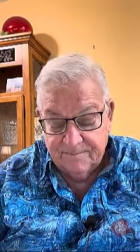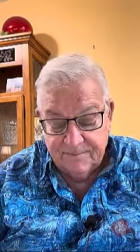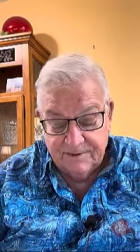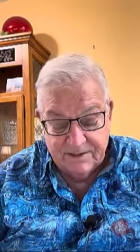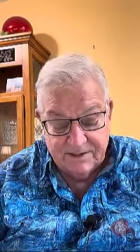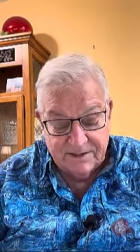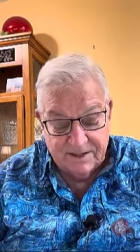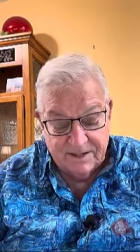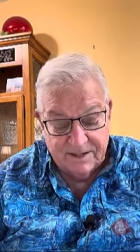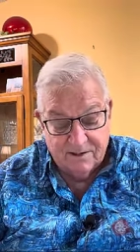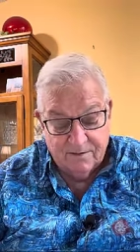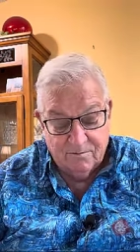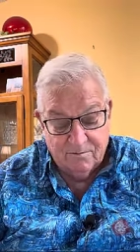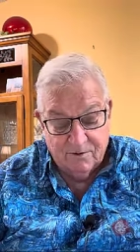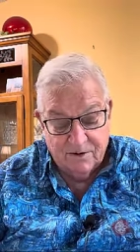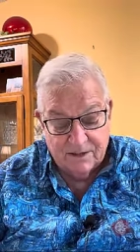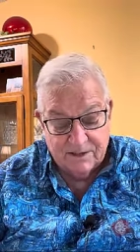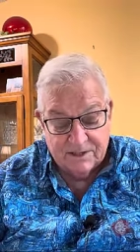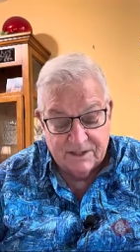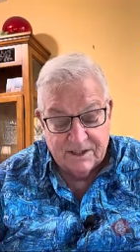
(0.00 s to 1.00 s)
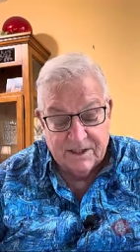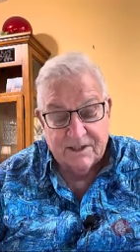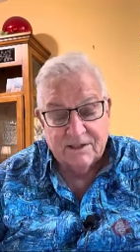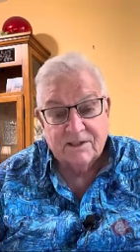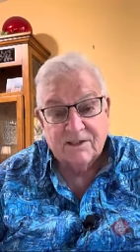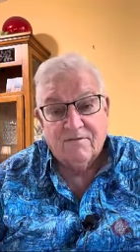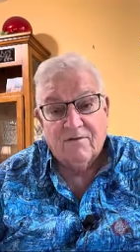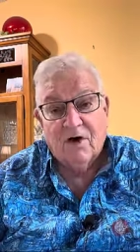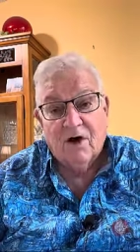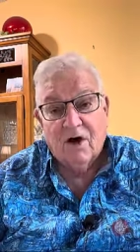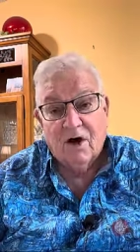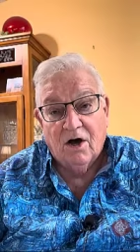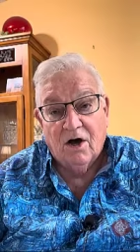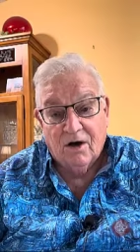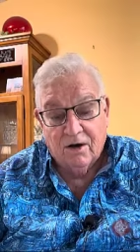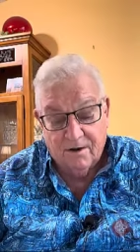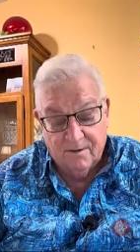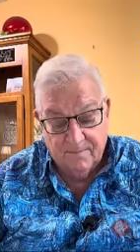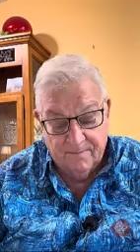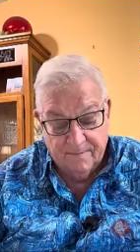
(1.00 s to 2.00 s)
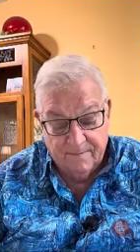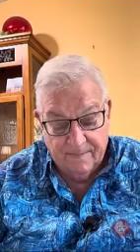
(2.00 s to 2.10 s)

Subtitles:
said with a sense of awe,